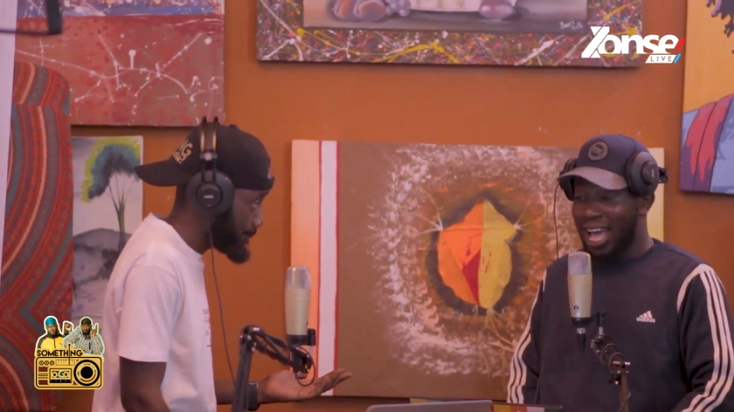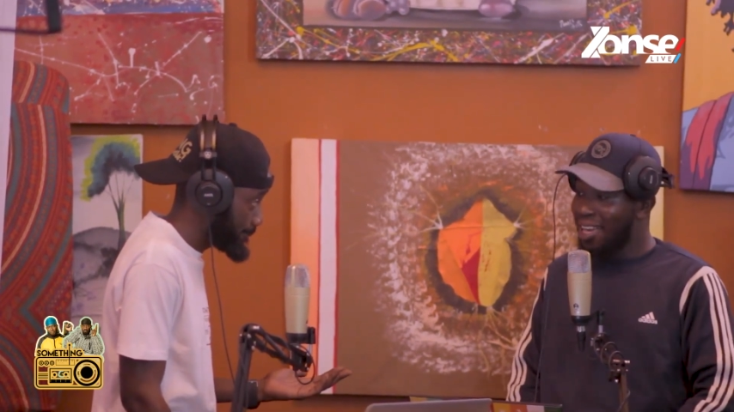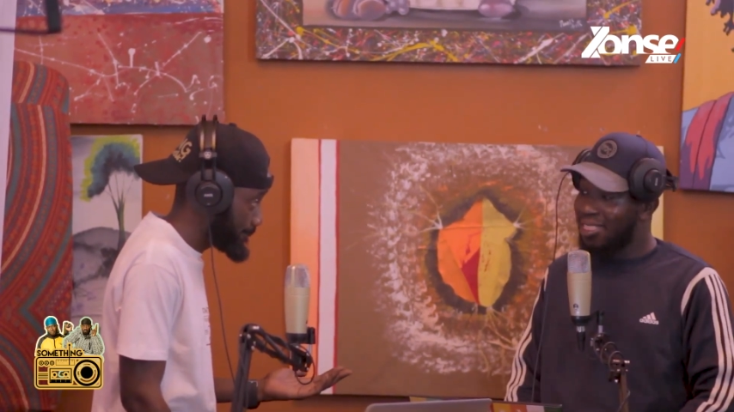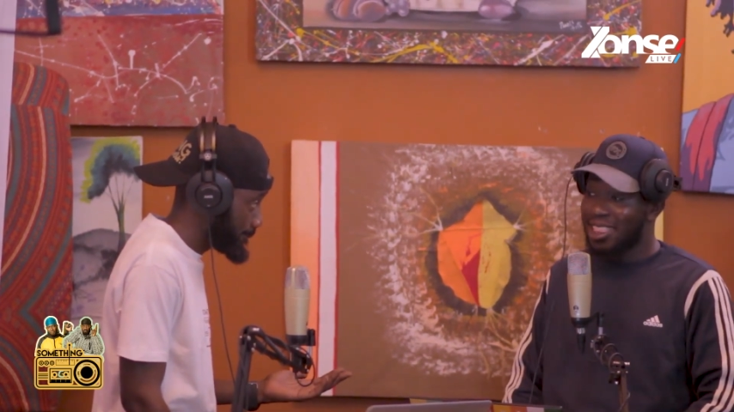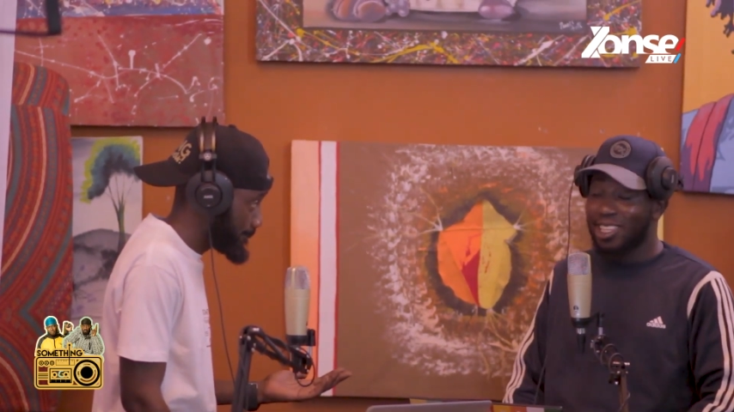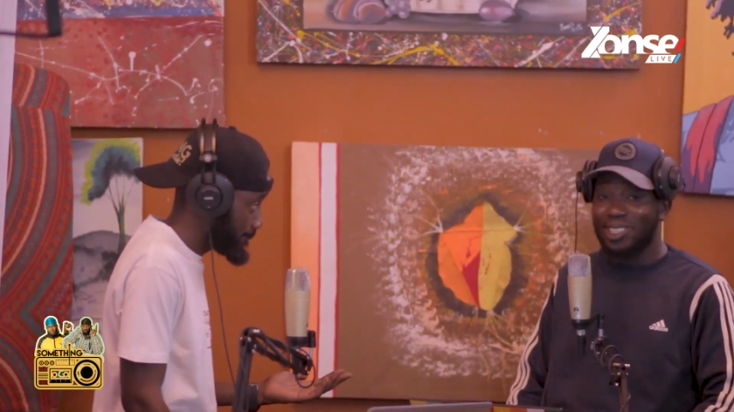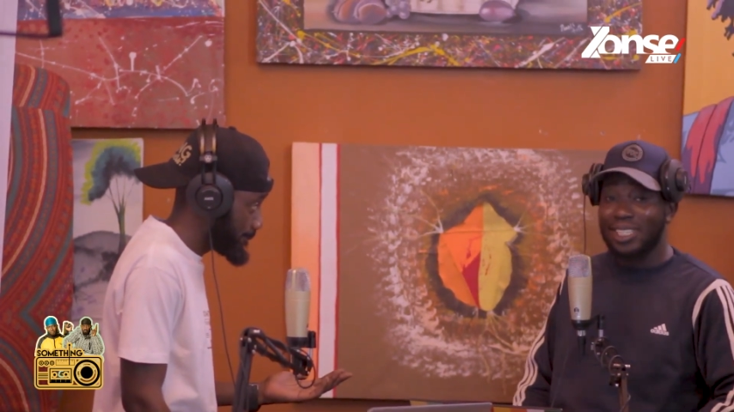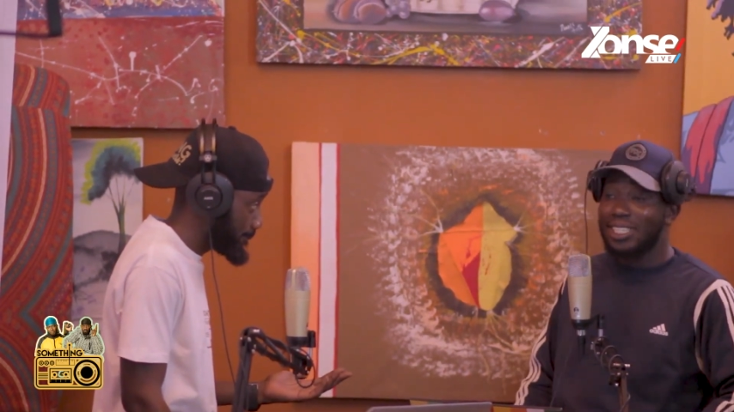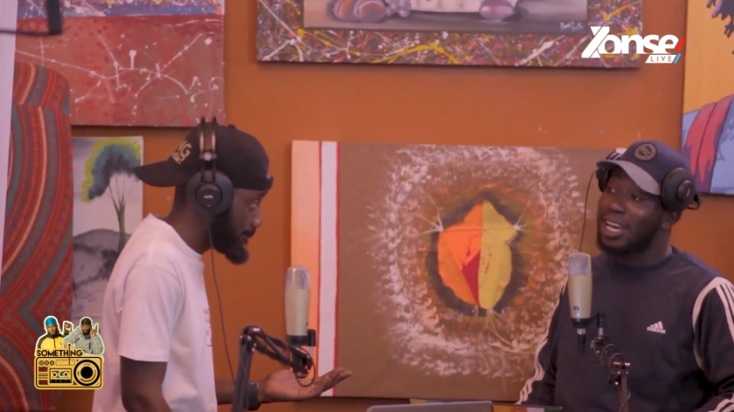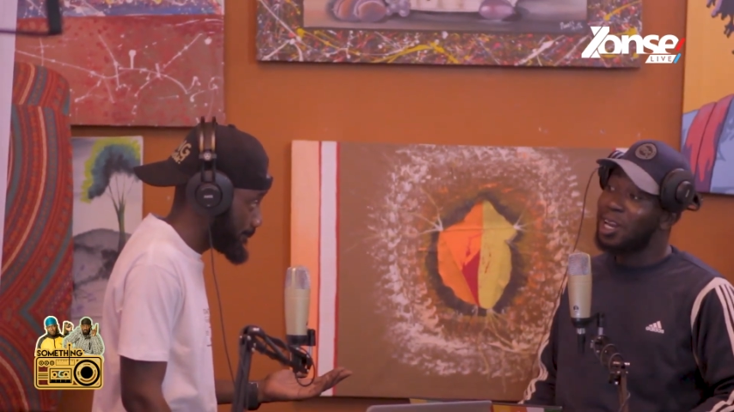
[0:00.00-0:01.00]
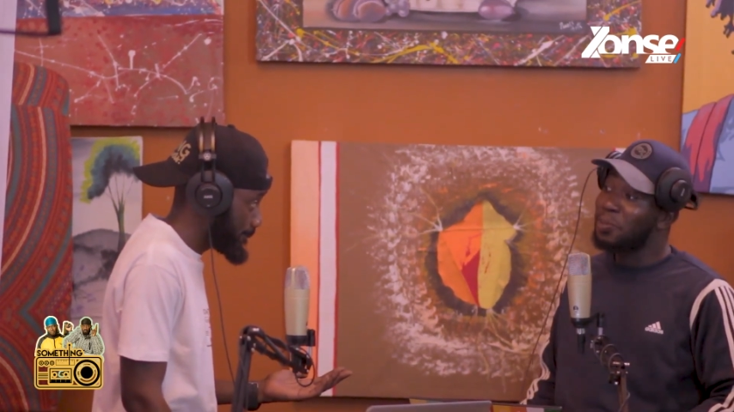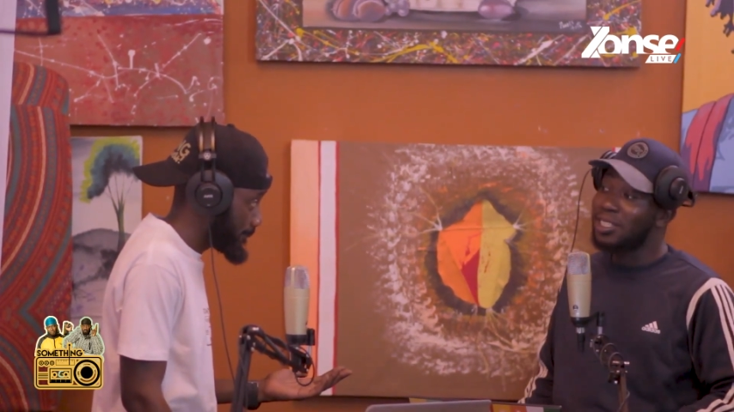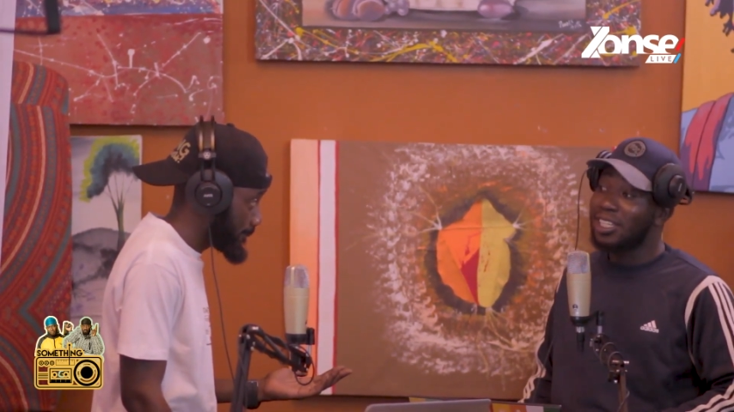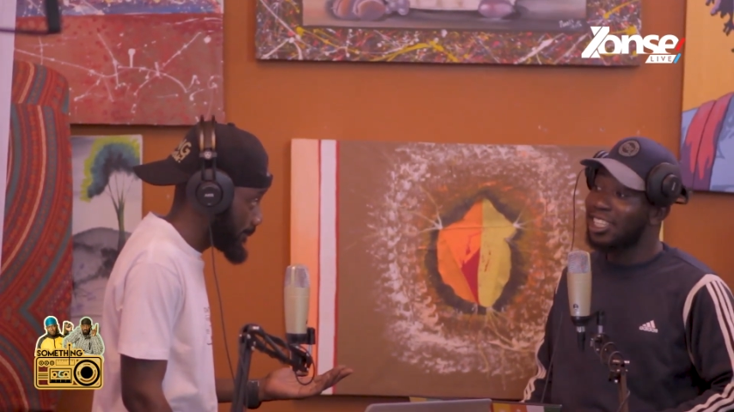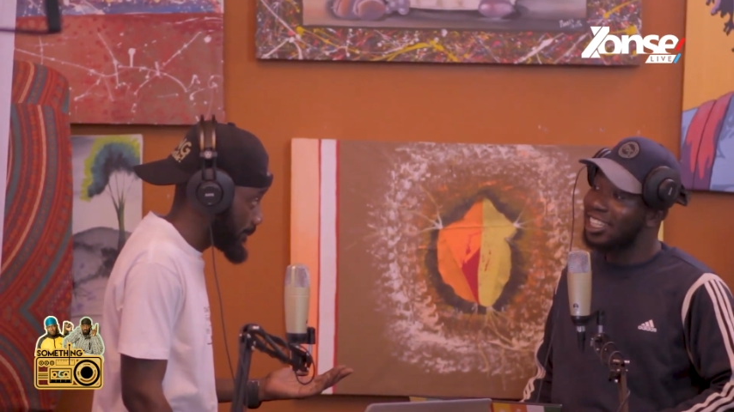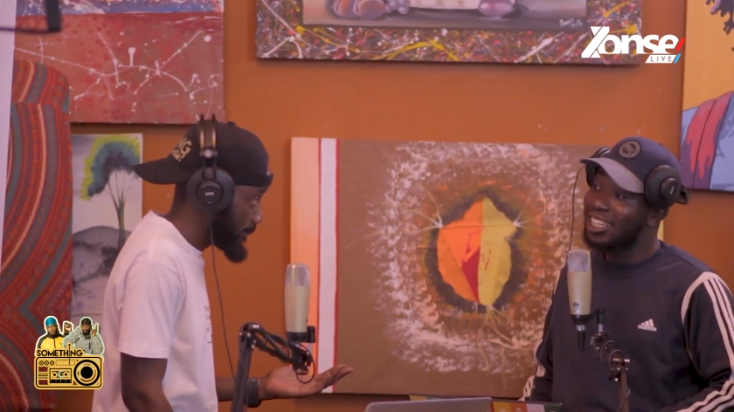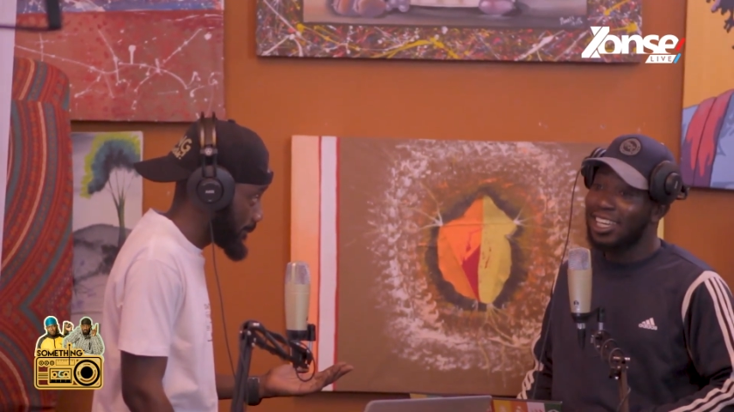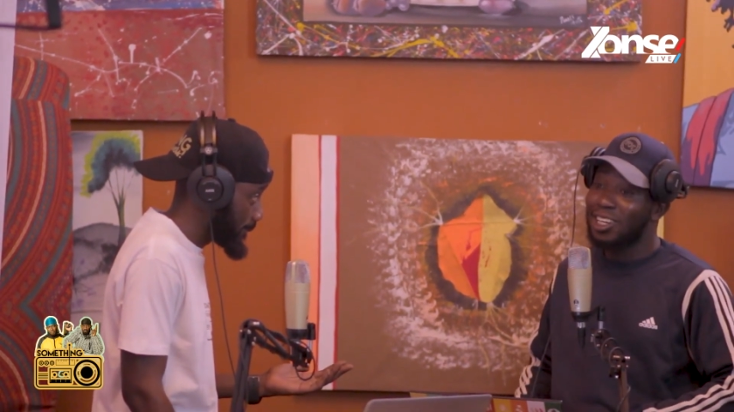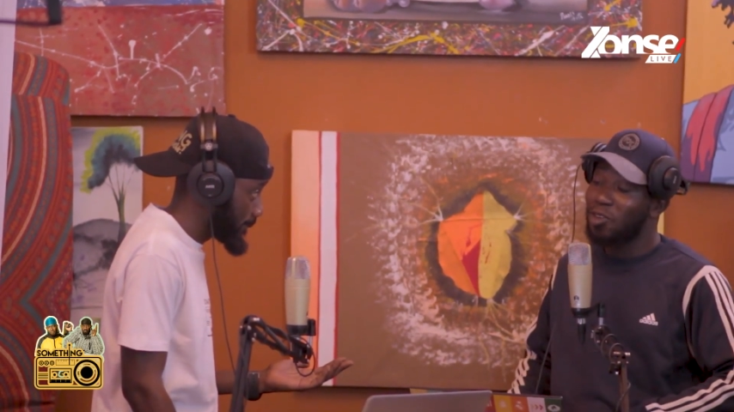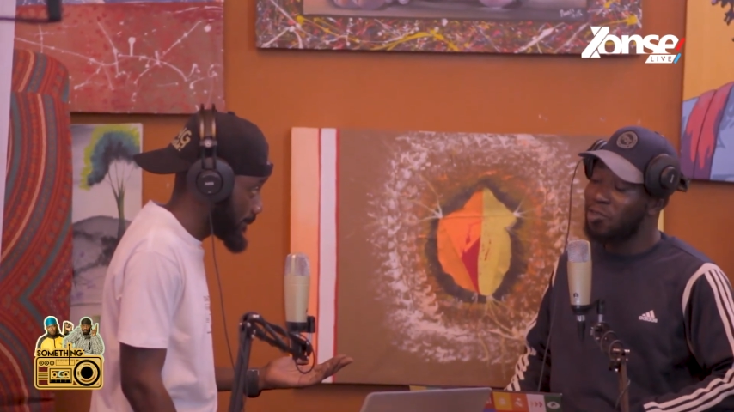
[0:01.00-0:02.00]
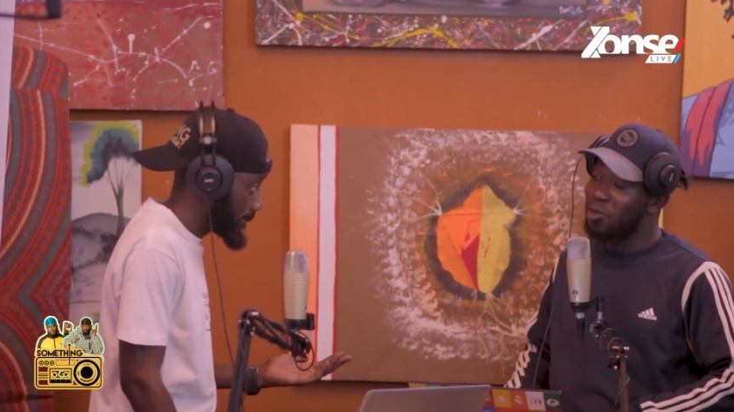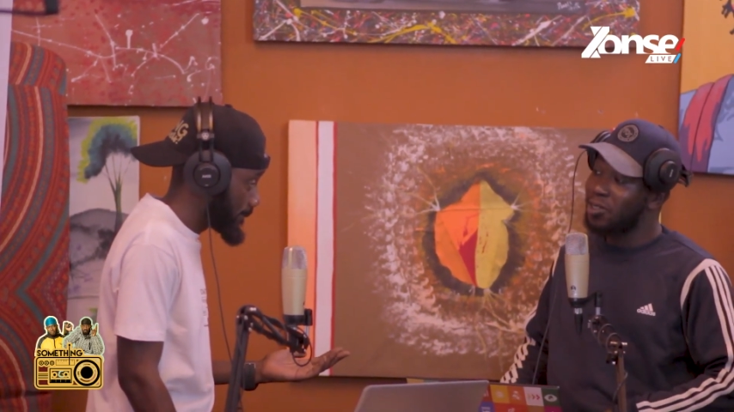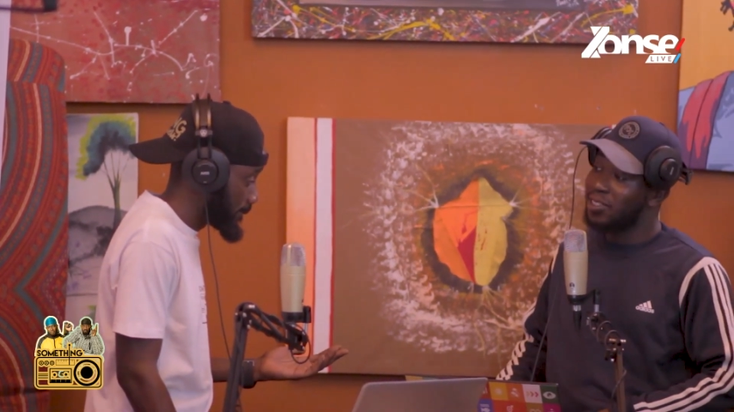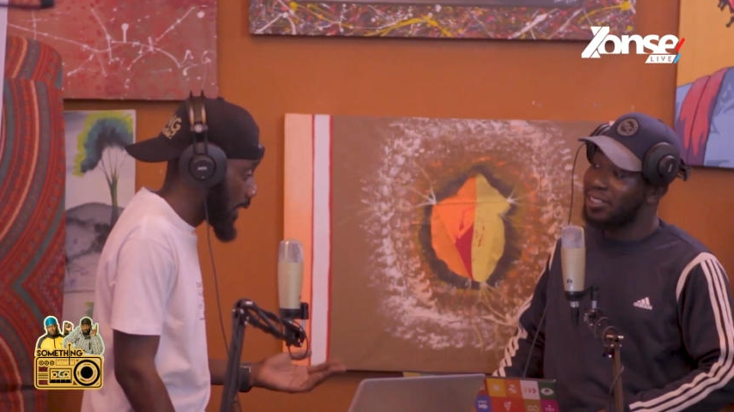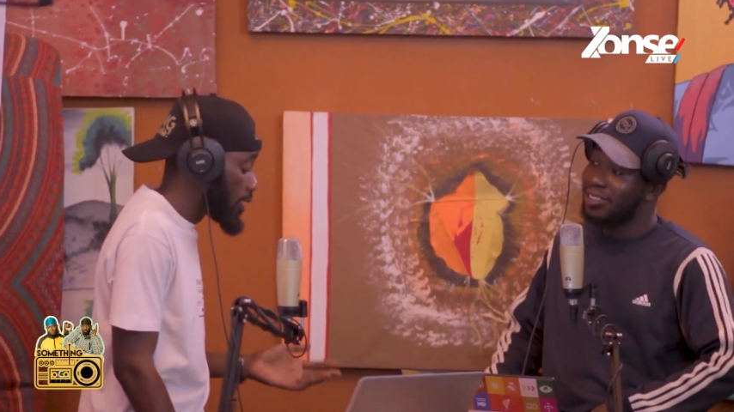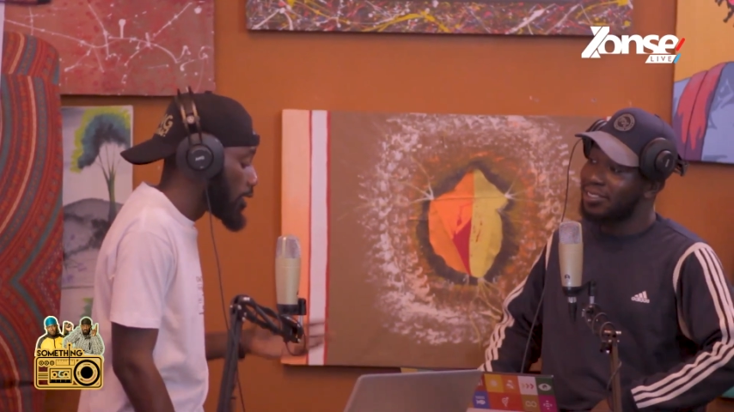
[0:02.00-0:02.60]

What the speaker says: I think they should just clap each other and get it over with.